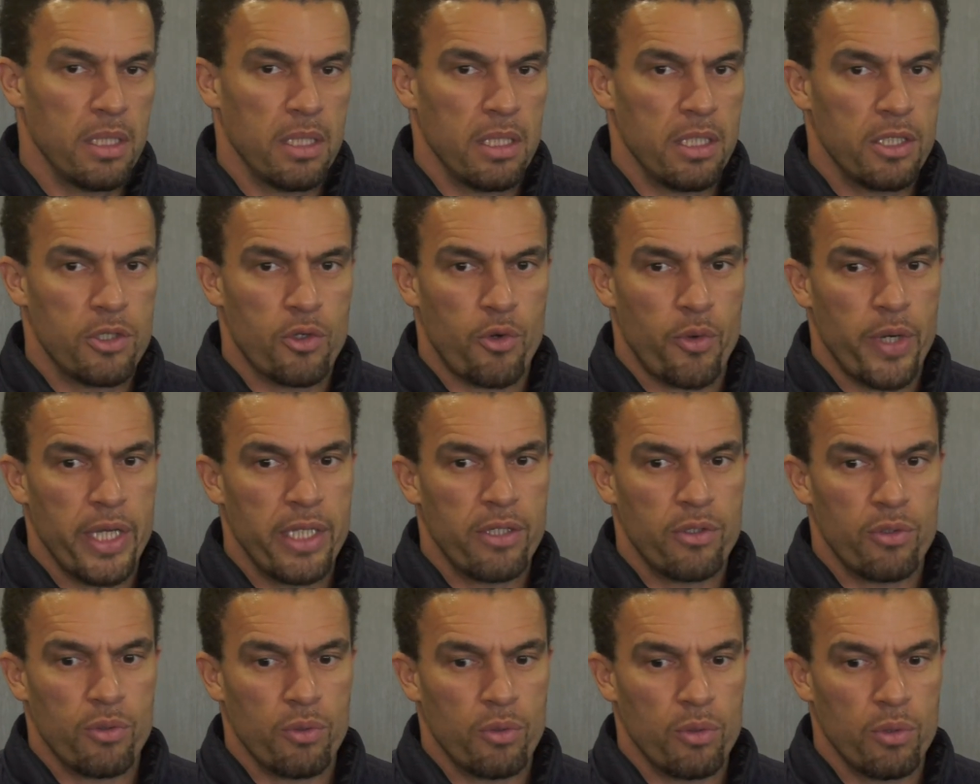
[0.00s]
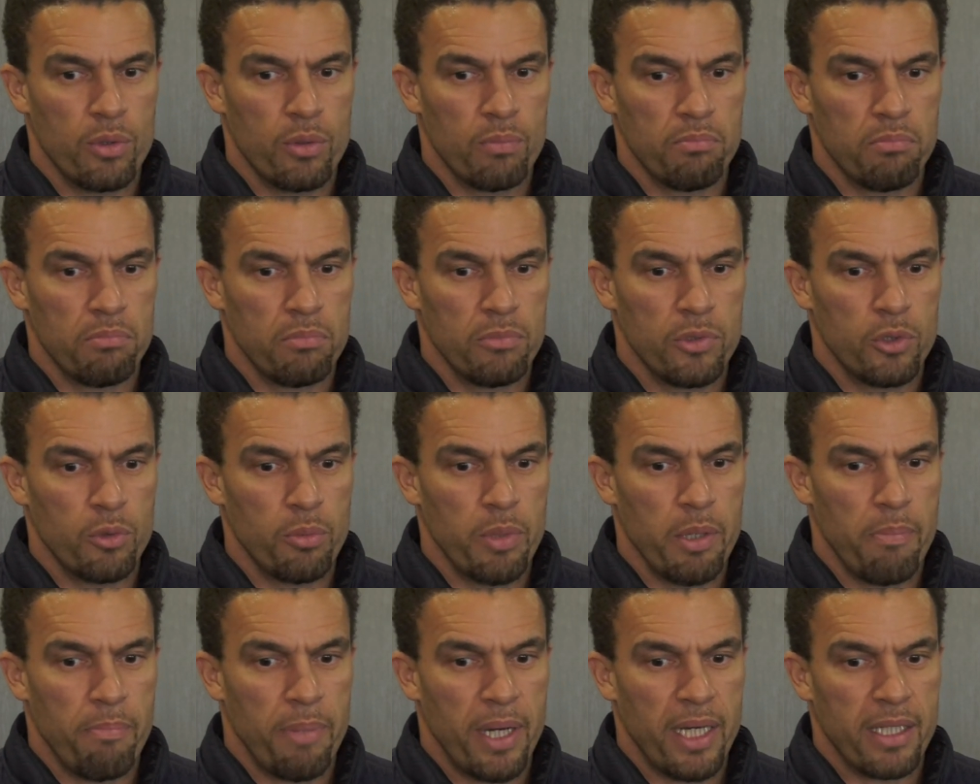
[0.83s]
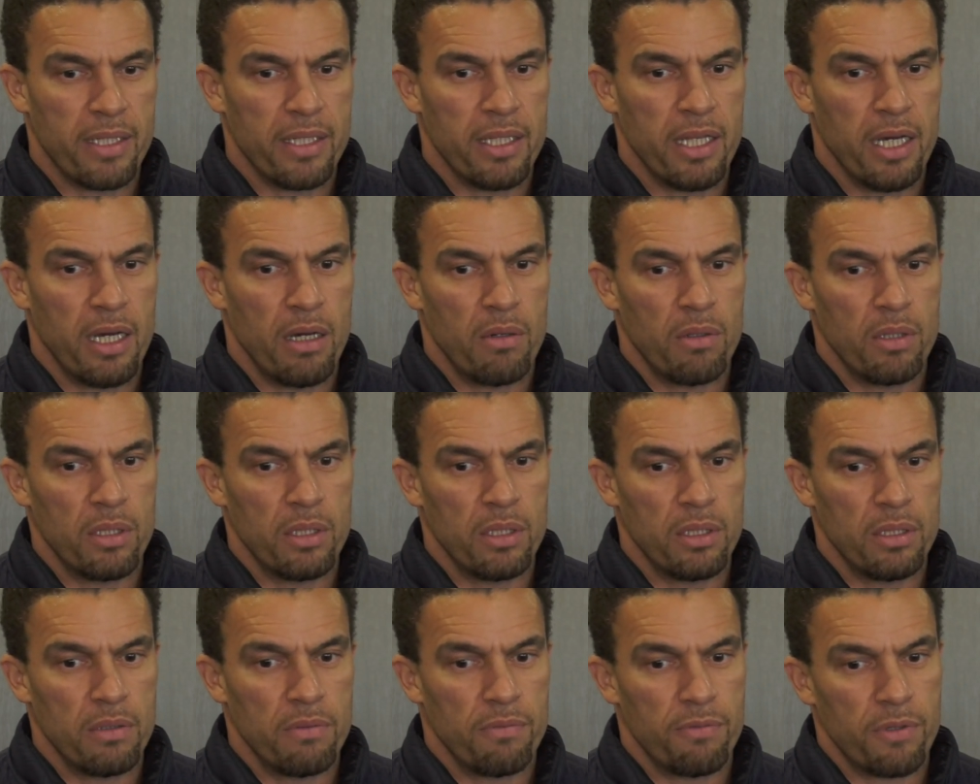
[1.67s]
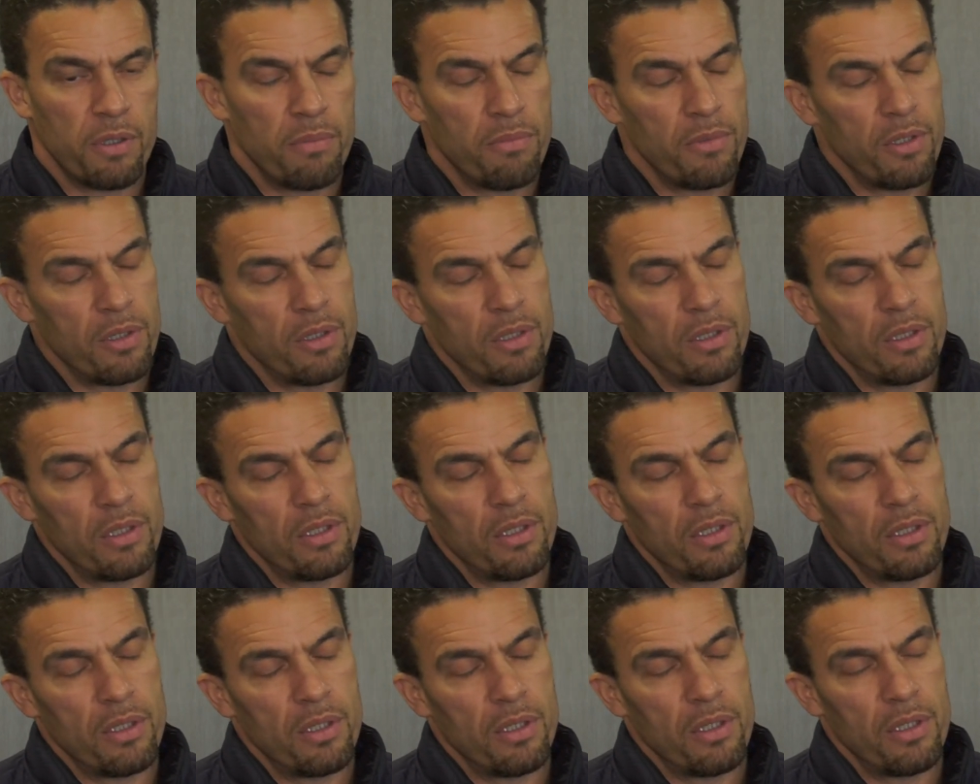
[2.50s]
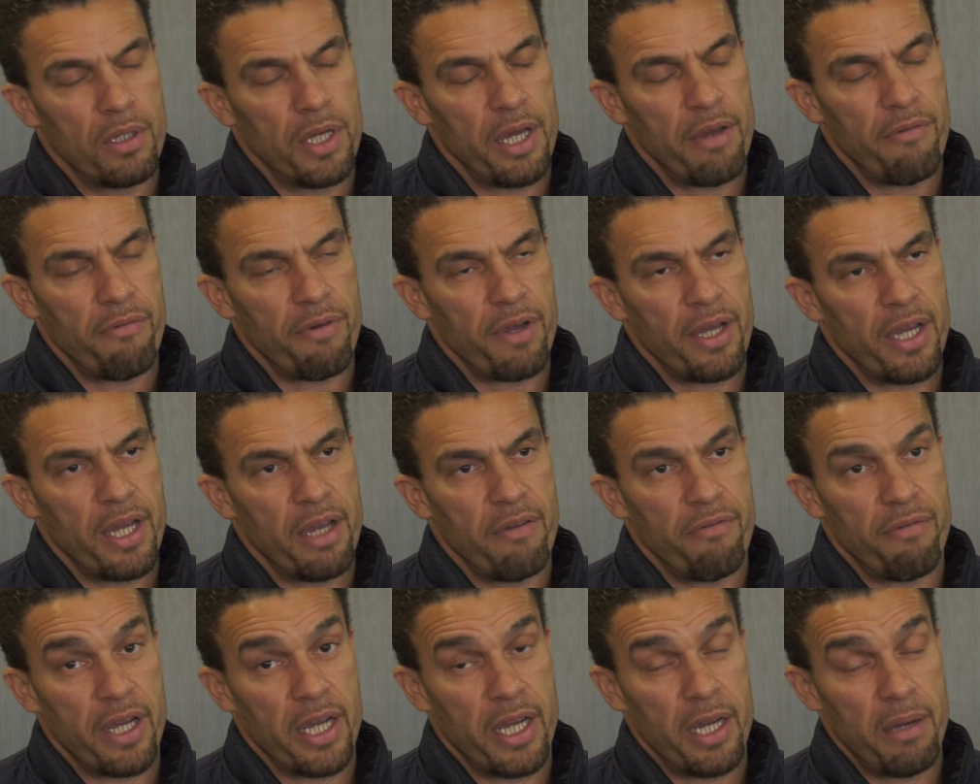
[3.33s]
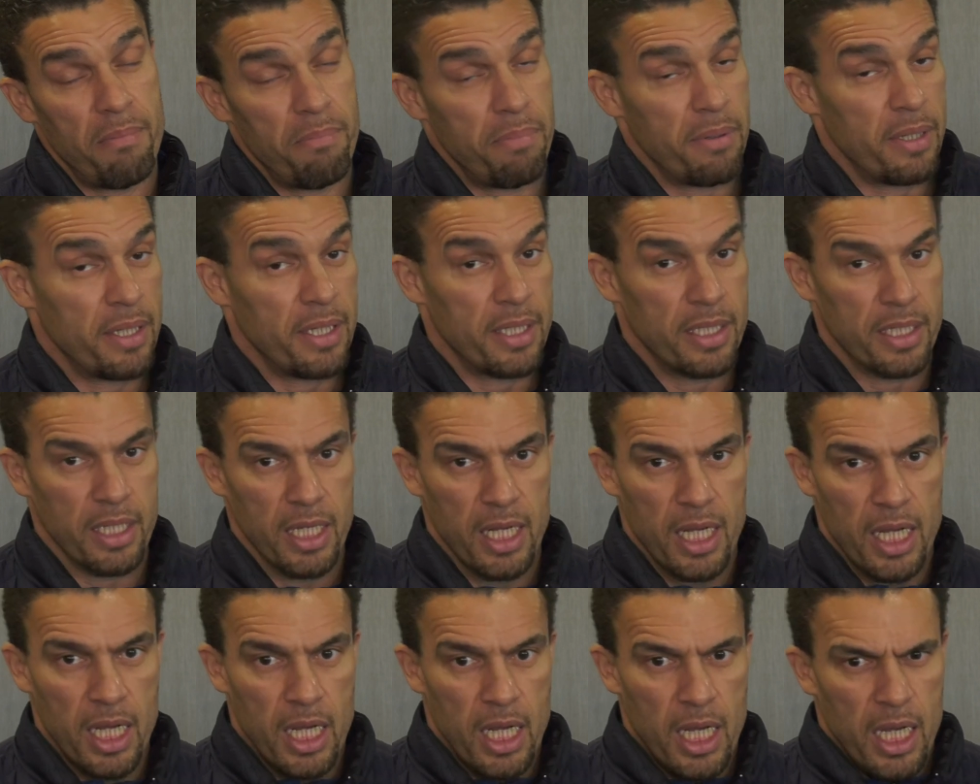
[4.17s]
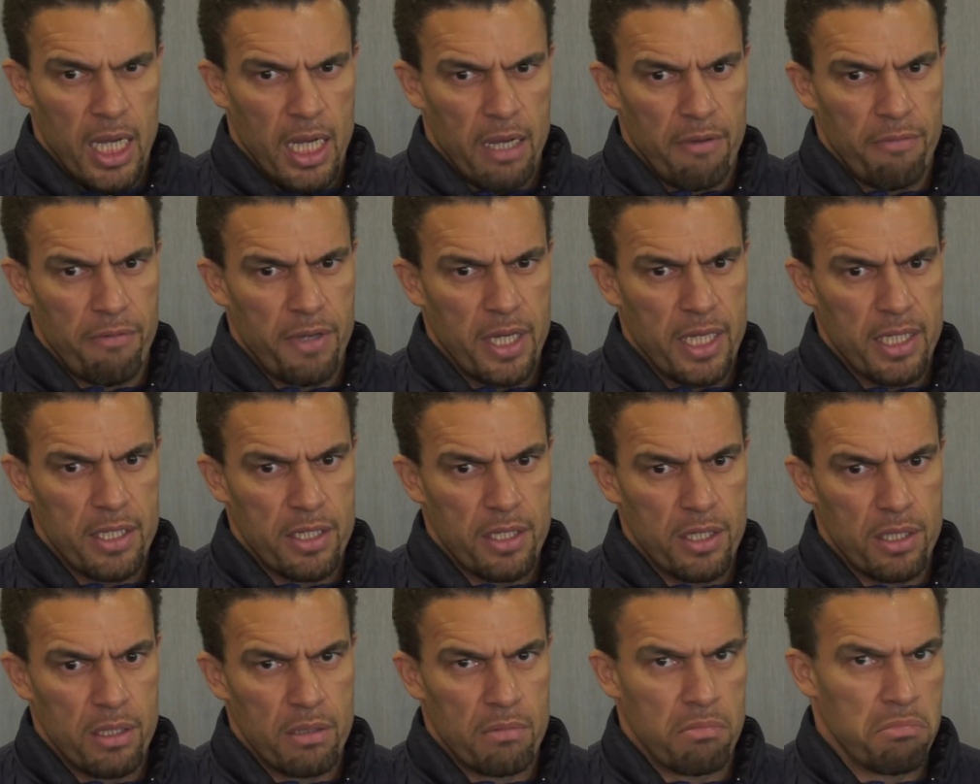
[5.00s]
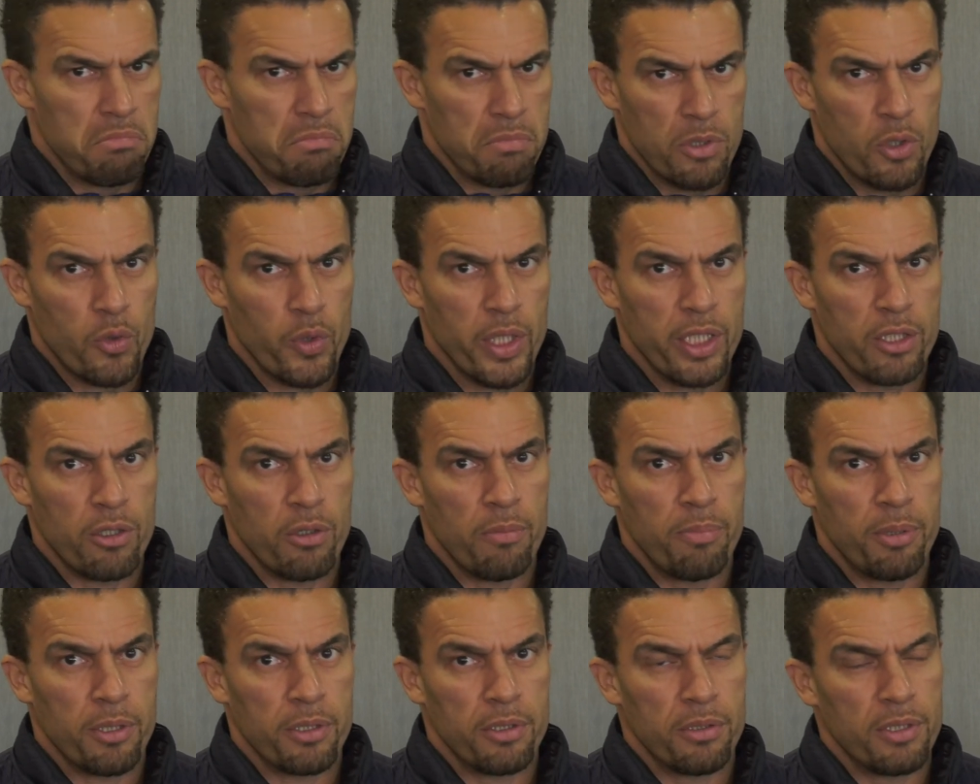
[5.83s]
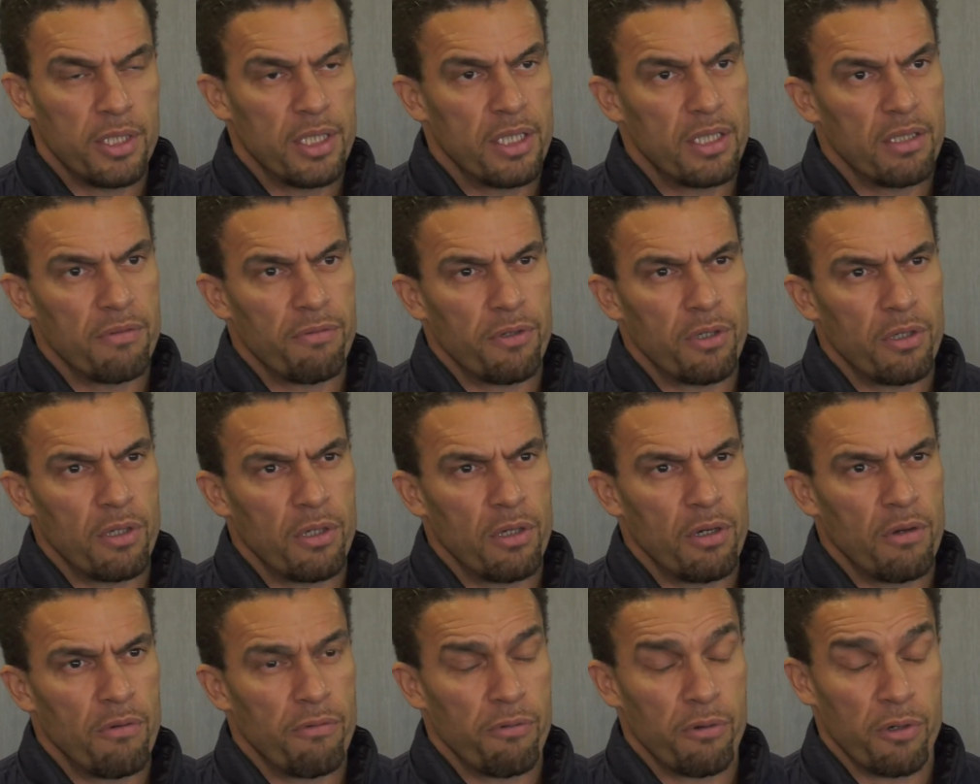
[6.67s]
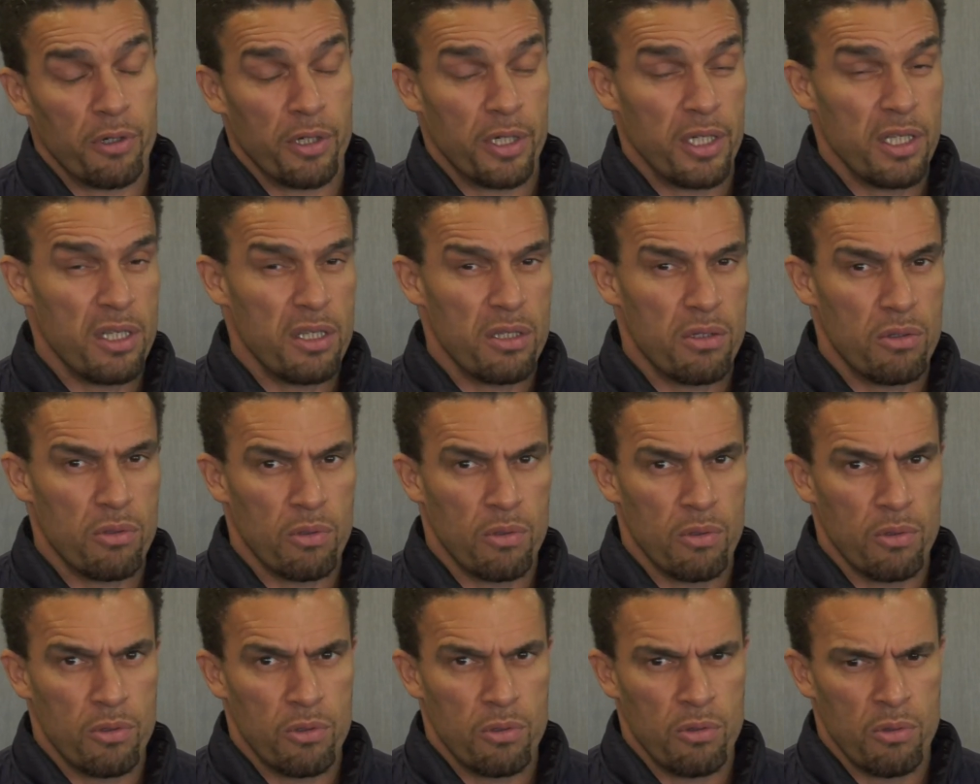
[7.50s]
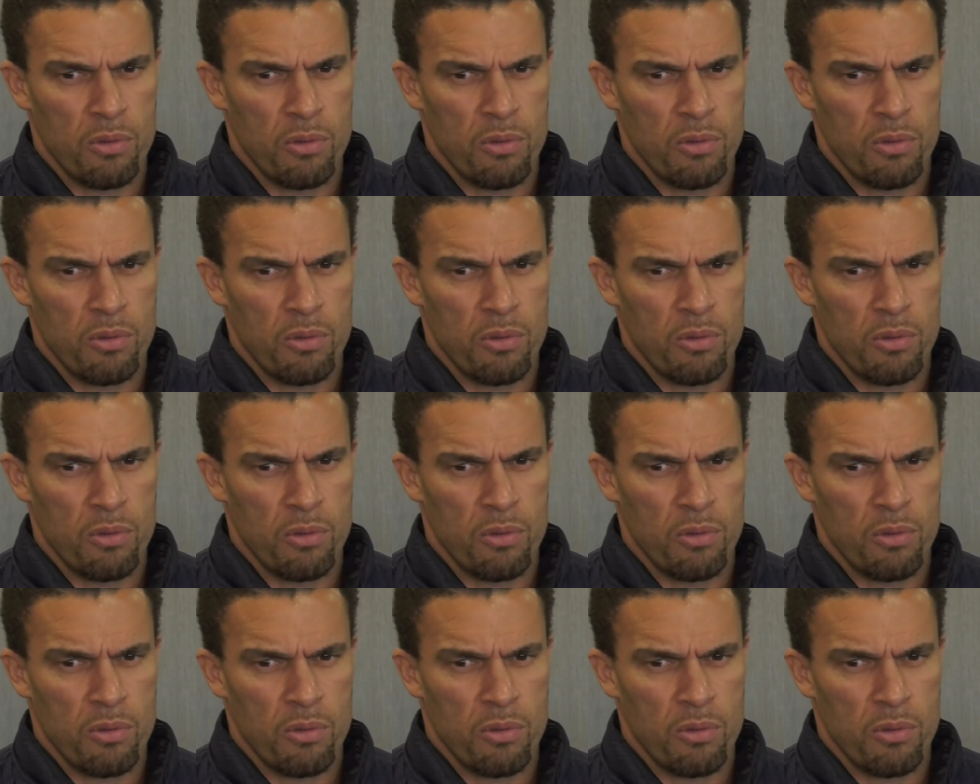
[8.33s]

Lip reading: it's great to be part now and from the FA Cup. And I think it's a great opportunity for us to